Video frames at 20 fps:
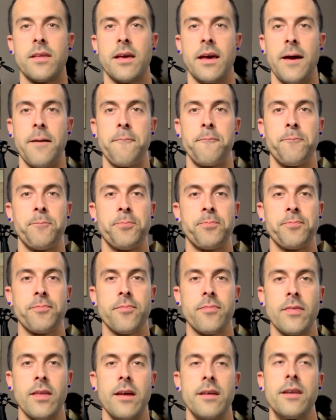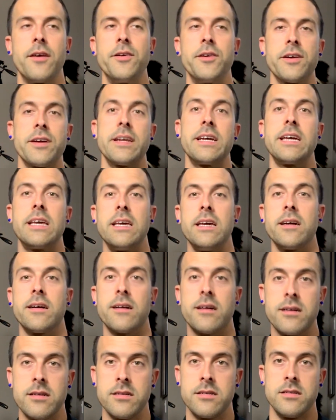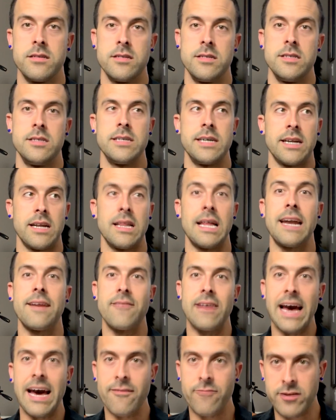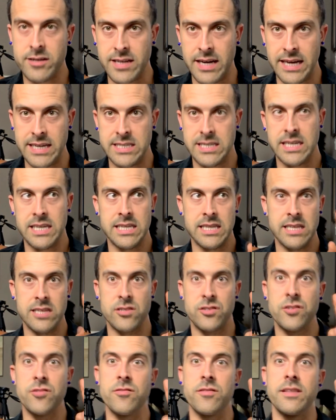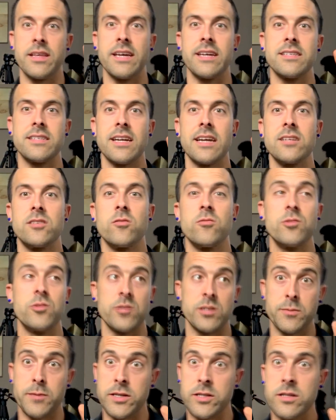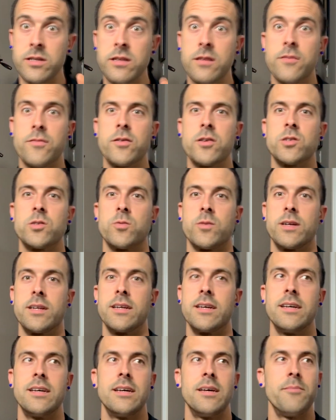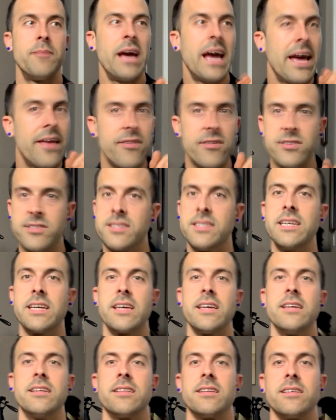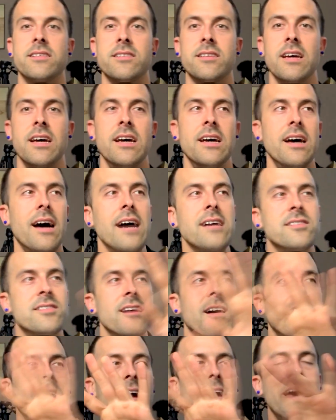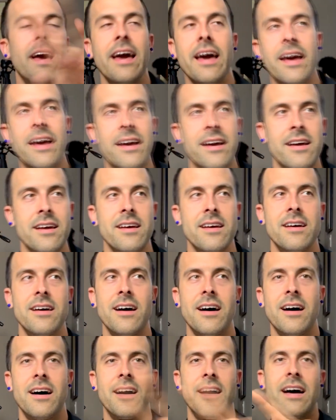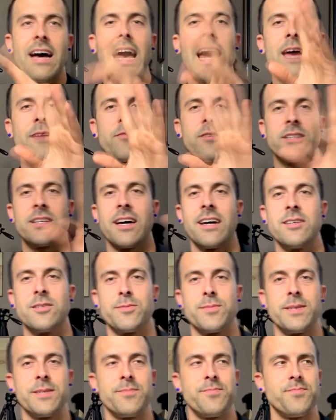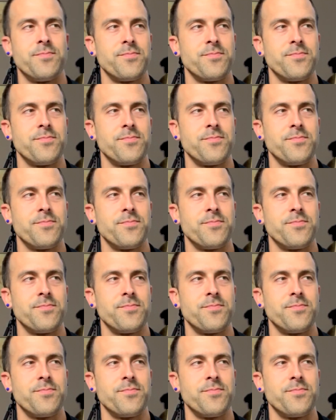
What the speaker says: okay? Now, you're gonna hear in a lot of advertising these two things that I told you, especially the first one. Man, they're sneaky in this. I saw a advertisement,